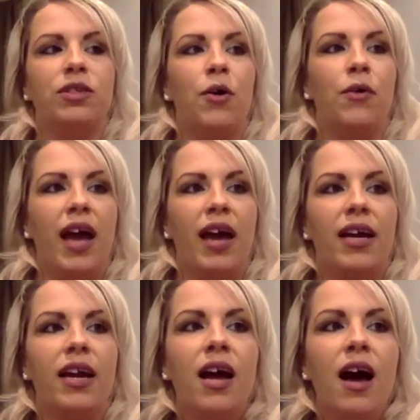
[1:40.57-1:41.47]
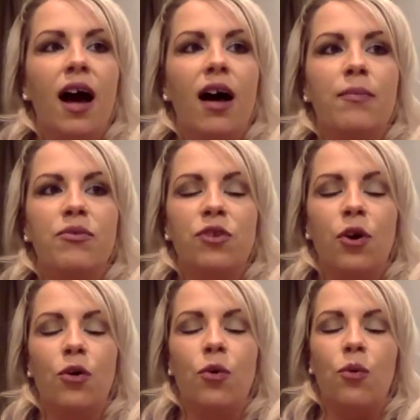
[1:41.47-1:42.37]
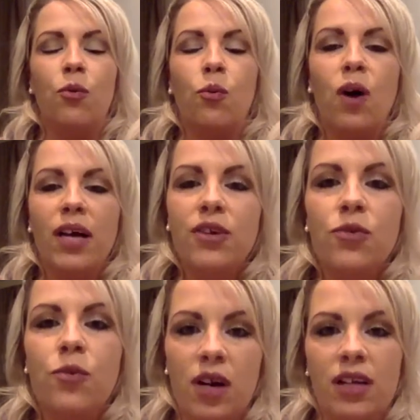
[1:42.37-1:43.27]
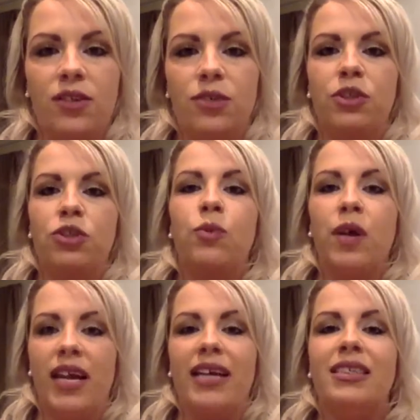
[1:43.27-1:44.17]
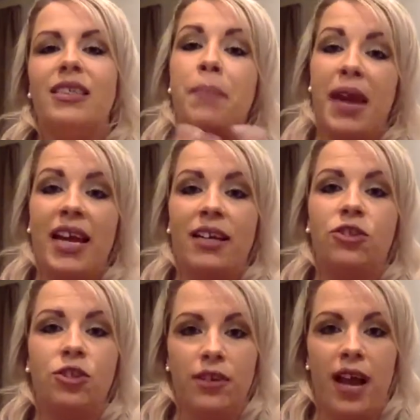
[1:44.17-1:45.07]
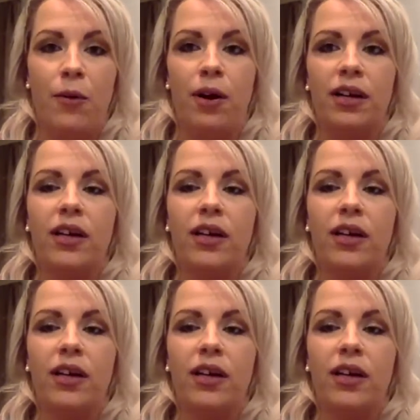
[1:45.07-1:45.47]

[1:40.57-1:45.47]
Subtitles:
Okay, so what you want to do is you want to expand your network.